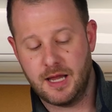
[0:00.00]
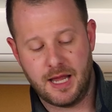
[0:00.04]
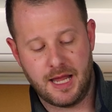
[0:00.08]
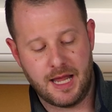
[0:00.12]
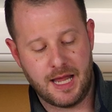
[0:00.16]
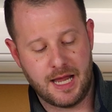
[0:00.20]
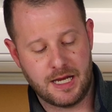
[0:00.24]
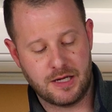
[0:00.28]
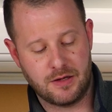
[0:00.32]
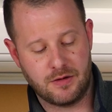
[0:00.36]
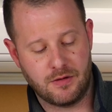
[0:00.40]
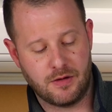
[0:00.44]

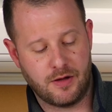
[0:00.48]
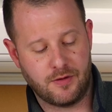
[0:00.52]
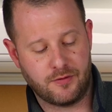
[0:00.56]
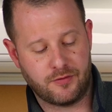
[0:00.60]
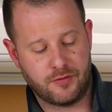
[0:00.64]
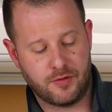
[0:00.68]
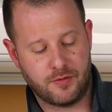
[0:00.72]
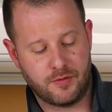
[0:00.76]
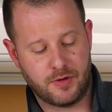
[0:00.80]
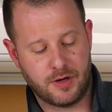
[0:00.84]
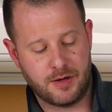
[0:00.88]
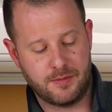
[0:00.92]
and you
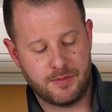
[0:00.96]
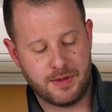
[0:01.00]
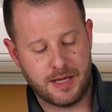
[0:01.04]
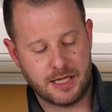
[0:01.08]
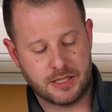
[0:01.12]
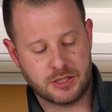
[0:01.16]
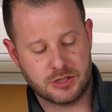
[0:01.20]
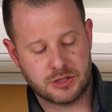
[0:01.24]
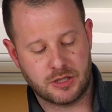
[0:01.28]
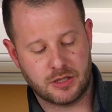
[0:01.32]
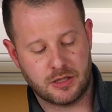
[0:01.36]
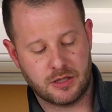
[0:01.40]
also wanna
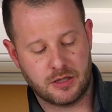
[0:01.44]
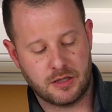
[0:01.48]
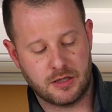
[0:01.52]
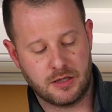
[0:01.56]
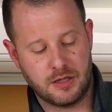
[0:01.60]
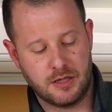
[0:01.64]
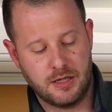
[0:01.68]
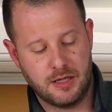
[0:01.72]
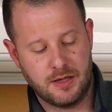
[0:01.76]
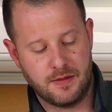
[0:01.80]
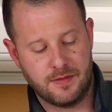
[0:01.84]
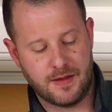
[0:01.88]
make sure
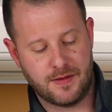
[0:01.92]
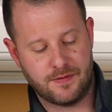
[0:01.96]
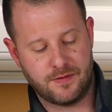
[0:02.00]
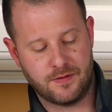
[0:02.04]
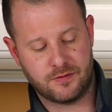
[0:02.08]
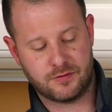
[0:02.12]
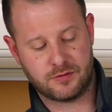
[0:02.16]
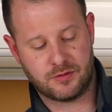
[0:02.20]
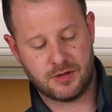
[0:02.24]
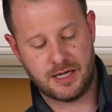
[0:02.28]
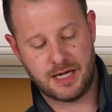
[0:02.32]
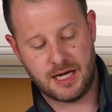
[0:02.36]
that
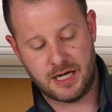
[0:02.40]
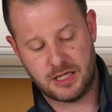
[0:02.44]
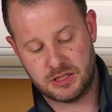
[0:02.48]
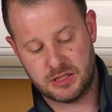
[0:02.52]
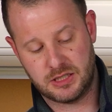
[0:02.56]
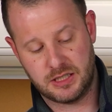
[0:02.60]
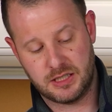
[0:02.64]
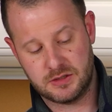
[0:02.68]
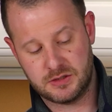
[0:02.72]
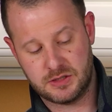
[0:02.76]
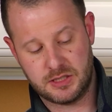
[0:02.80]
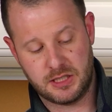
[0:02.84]
this
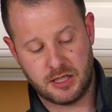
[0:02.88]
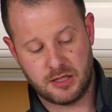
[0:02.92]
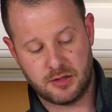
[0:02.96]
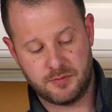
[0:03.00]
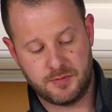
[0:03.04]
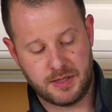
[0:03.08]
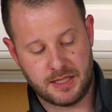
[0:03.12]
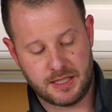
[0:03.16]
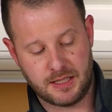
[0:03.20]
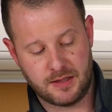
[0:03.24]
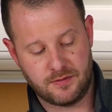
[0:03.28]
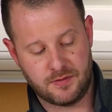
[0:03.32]
gradation is here
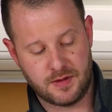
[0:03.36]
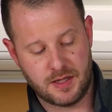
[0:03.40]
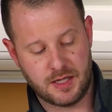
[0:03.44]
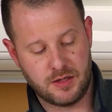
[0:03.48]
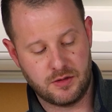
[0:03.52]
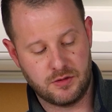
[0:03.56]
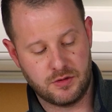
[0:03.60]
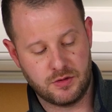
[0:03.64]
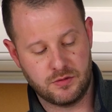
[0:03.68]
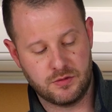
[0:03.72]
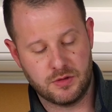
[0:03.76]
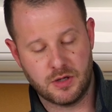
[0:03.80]
because then
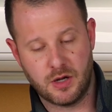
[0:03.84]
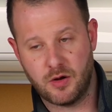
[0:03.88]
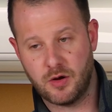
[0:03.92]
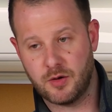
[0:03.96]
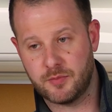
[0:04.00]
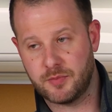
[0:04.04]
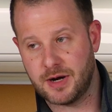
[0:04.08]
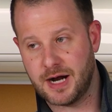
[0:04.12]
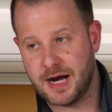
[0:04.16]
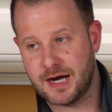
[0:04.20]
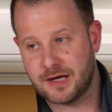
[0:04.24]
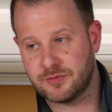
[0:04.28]
you do know
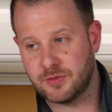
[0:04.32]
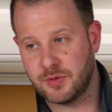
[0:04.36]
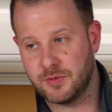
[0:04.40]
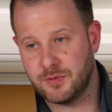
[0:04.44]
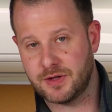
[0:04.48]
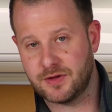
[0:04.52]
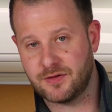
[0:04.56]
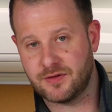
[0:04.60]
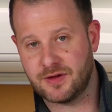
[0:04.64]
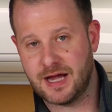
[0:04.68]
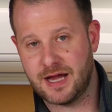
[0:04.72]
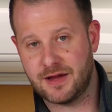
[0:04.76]
approximately
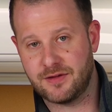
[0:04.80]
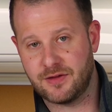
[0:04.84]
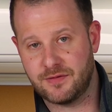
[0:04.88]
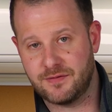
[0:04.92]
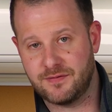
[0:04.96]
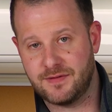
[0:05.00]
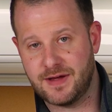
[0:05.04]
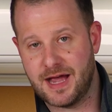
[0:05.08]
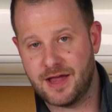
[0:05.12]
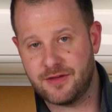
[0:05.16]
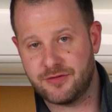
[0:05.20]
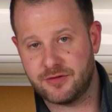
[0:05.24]
what size the
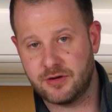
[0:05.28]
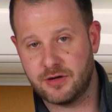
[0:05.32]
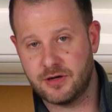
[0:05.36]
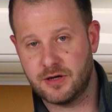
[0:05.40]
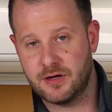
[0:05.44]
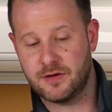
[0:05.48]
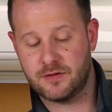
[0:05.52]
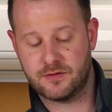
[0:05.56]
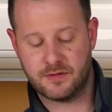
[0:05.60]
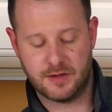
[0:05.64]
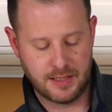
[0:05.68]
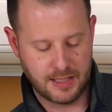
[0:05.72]

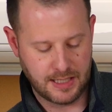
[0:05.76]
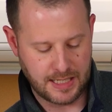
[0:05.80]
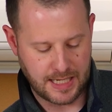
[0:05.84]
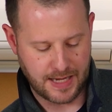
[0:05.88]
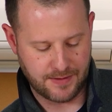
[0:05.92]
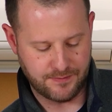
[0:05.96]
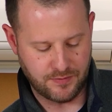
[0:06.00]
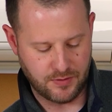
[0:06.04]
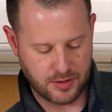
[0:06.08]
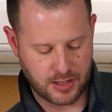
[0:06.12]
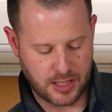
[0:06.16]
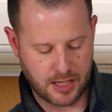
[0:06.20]
fastener is.
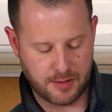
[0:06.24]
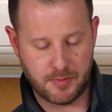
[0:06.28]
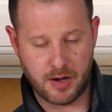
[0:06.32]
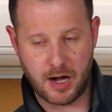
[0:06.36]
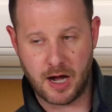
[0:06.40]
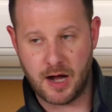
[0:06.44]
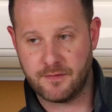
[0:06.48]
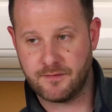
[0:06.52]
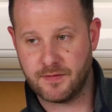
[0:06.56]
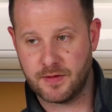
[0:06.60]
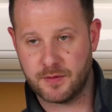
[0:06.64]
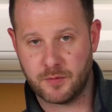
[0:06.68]
If you come
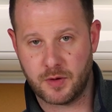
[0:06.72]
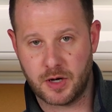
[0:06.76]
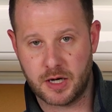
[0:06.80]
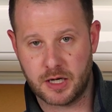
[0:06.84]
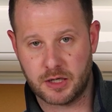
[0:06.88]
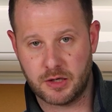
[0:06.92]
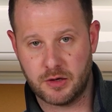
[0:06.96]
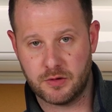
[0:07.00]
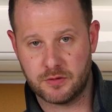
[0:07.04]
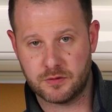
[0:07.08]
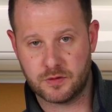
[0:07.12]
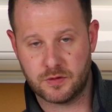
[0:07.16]
off and wanna
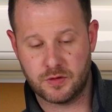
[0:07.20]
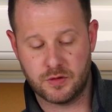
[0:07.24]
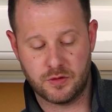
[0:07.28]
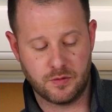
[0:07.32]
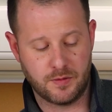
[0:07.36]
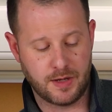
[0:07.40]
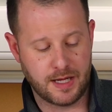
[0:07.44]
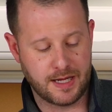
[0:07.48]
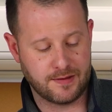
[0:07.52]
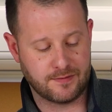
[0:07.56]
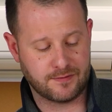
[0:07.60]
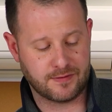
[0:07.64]
go
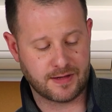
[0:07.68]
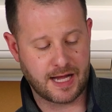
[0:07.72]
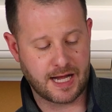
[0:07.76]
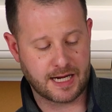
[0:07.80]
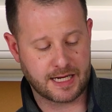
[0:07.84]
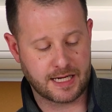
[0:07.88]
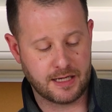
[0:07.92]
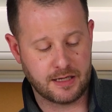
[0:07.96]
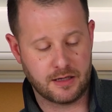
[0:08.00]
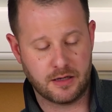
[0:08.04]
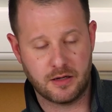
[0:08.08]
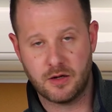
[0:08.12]
to a
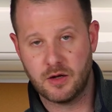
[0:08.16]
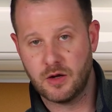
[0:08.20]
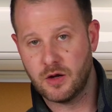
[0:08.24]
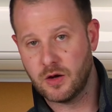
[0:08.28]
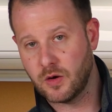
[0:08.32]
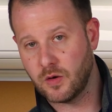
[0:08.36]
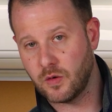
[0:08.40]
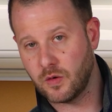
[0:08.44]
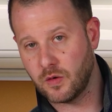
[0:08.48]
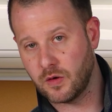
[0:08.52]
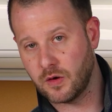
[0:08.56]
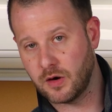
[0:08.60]
socket
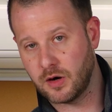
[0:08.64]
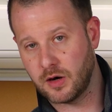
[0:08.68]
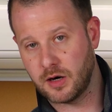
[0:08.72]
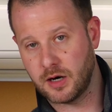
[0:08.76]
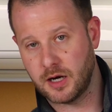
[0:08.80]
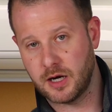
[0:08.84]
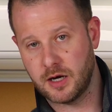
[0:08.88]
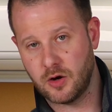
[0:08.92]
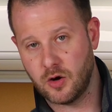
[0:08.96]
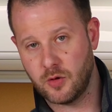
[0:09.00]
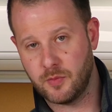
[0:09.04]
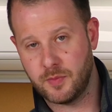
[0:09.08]
or
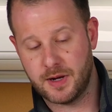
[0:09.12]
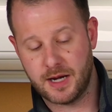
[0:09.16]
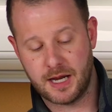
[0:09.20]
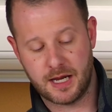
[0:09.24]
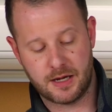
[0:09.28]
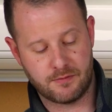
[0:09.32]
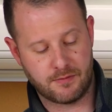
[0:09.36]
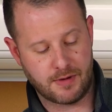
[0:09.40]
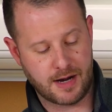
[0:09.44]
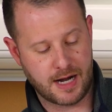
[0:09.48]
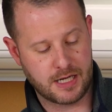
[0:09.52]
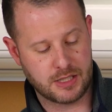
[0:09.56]
an
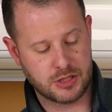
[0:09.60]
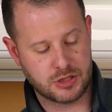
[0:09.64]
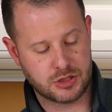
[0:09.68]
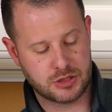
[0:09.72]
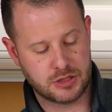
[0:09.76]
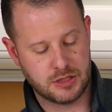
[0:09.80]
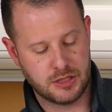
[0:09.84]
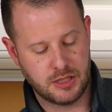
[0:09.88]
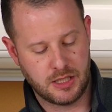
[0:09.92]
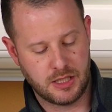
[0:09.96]
open-end wrench,